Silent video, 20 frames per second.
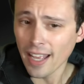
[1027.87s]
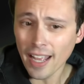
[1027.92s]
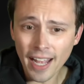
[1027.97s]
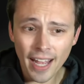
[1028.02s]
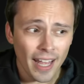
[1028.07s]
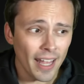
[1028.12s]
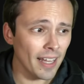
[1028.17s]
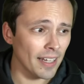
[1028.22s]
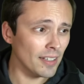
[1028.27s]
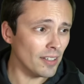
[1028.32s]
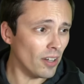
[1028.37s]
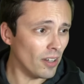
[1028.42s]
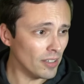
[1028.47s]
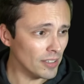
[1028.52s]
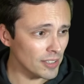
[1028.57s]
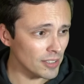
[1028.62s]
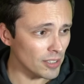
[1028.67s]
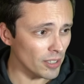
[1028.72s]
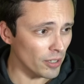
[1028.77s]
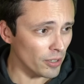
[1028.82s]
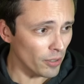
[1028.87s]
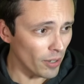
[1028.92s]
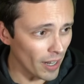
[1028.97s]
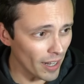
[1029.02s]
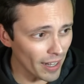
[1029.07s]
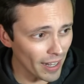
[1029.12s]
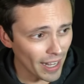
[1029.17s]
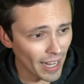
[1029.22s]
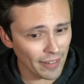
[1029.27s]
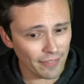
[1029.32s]
And also,
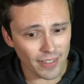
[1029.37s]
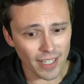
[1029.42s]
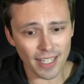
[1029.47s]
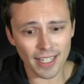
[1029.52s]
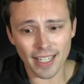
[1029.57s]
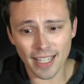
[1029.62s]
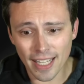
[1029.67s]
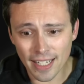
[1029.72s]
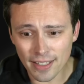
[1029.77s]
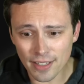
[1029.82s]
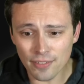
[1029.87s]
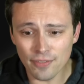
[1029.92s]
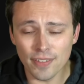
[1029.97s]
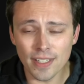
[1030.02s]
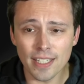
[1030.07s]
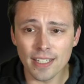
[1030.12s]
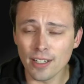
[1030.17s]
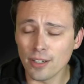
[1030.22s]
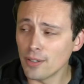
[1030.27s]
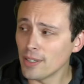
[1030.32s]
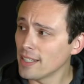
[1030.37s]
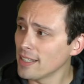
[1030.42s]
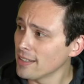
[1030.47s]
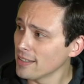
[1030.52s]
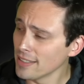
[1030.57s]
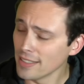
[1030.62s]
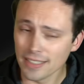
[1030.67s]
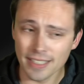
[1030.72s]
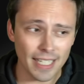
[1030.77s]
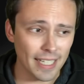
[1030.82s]
uh, I've got to end the video
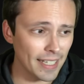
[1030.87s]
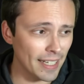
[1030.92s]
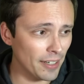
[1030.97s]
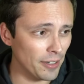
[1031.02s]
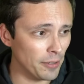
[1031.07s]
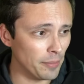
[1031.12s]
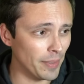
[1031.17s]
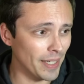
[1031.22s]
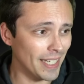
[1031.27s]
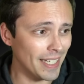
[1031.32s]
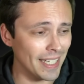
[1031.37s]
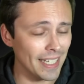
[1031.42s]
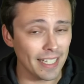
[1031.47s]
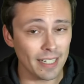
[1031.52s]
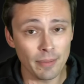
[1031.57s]
here and take care of my kid.